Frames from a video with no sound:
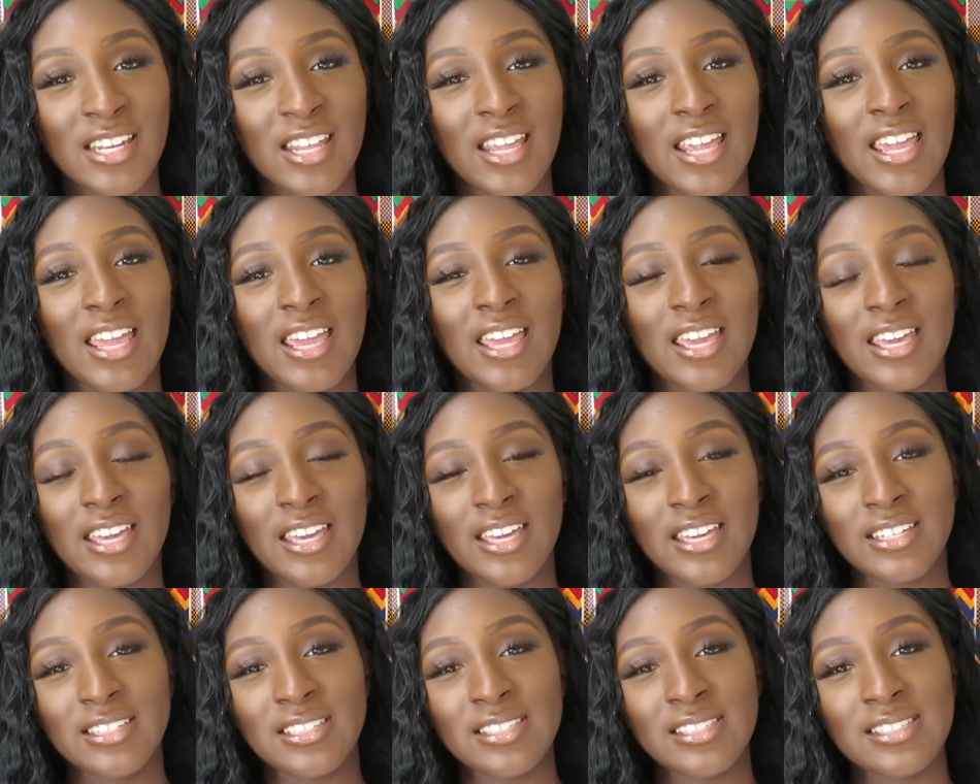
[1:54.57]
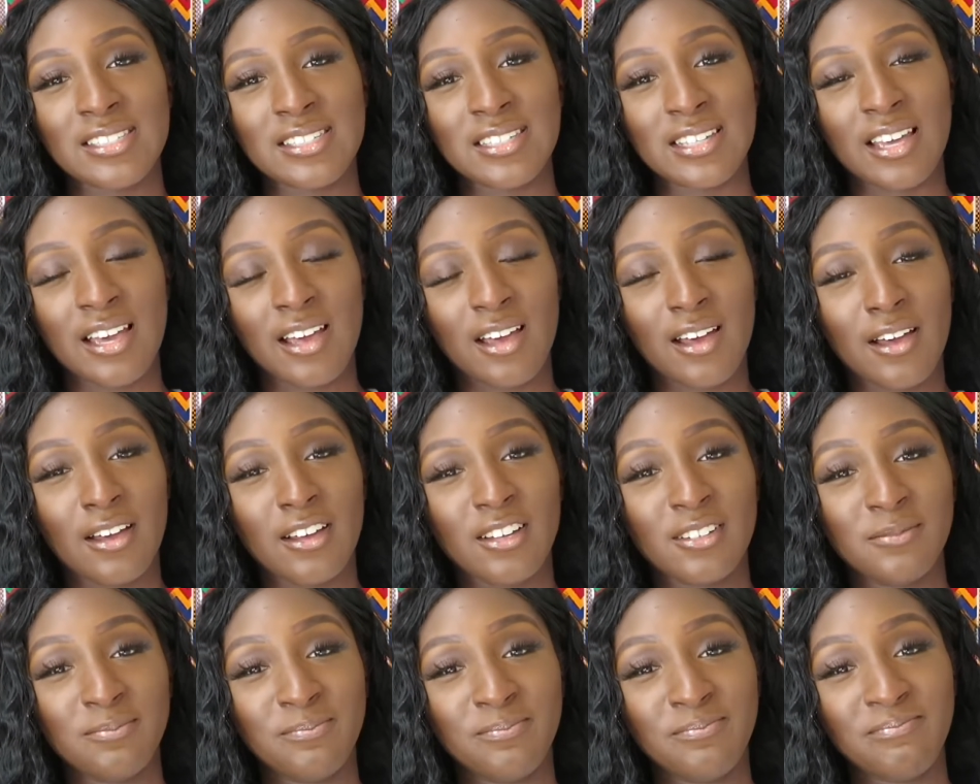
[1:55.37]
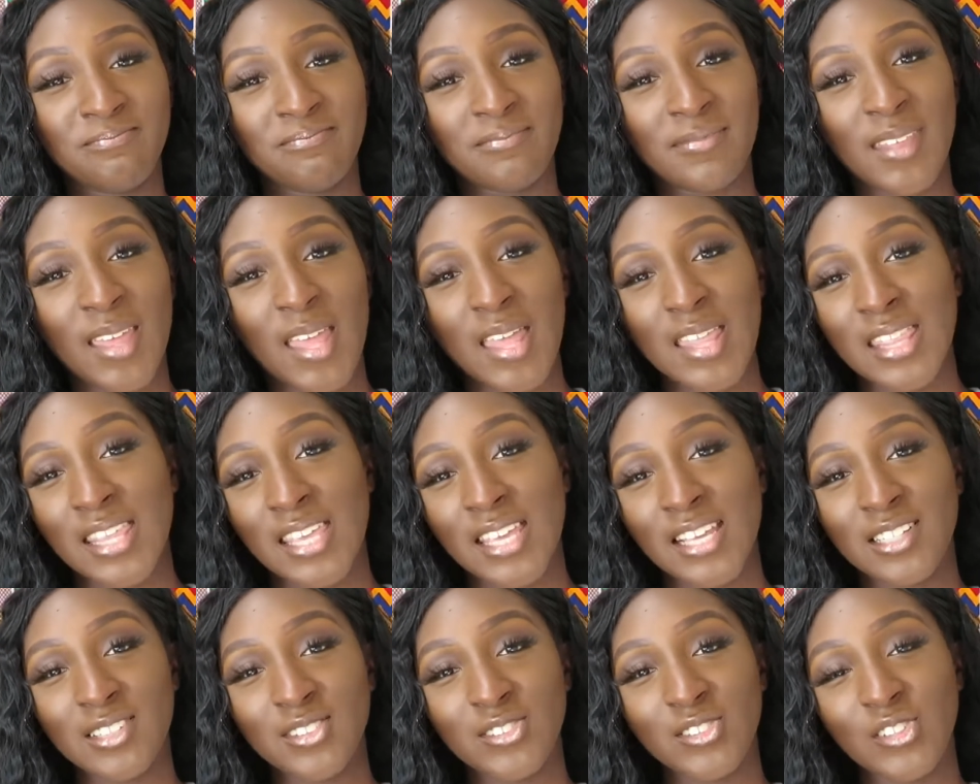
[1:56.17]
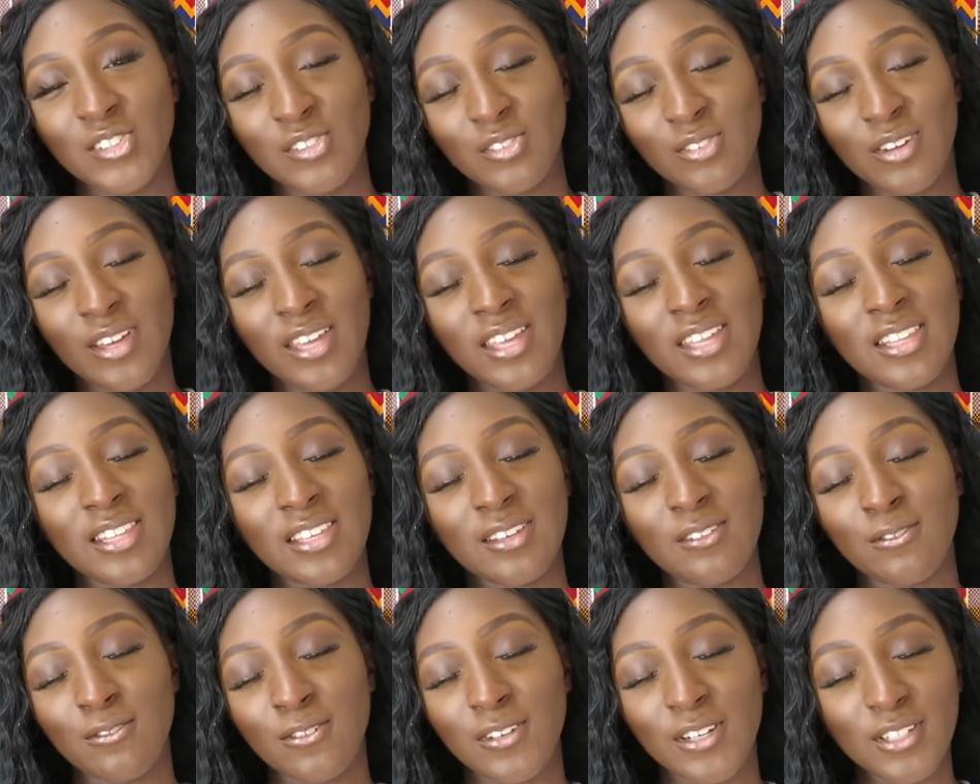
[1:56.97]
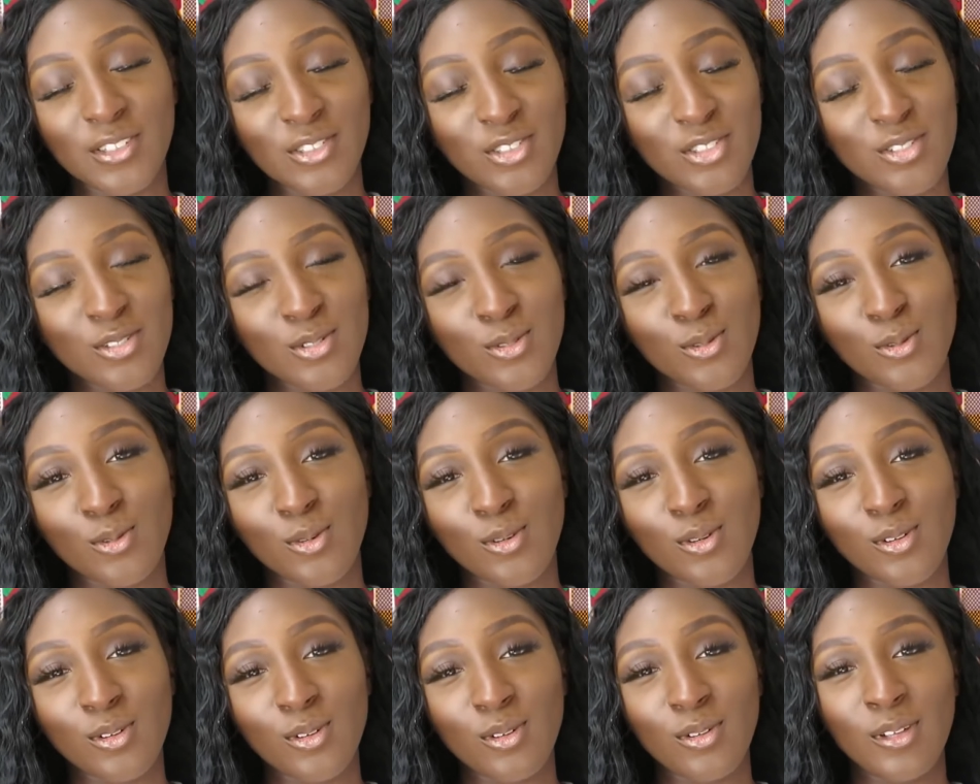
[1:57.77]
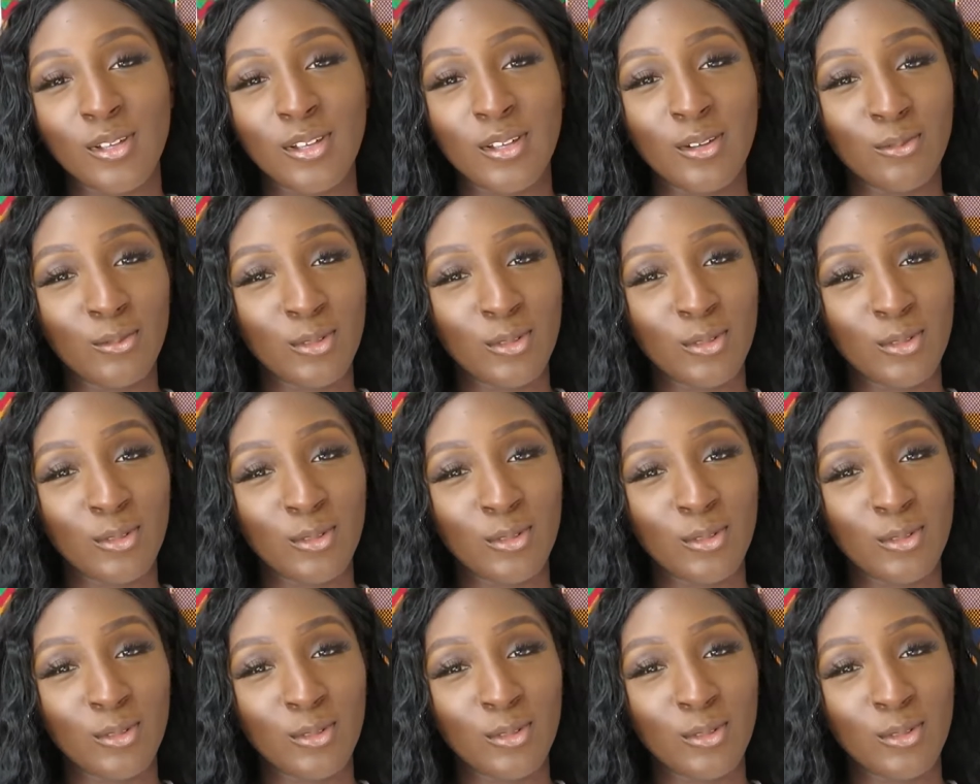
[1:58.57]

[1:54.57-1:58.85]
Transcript: And, um, and then she finally finished school.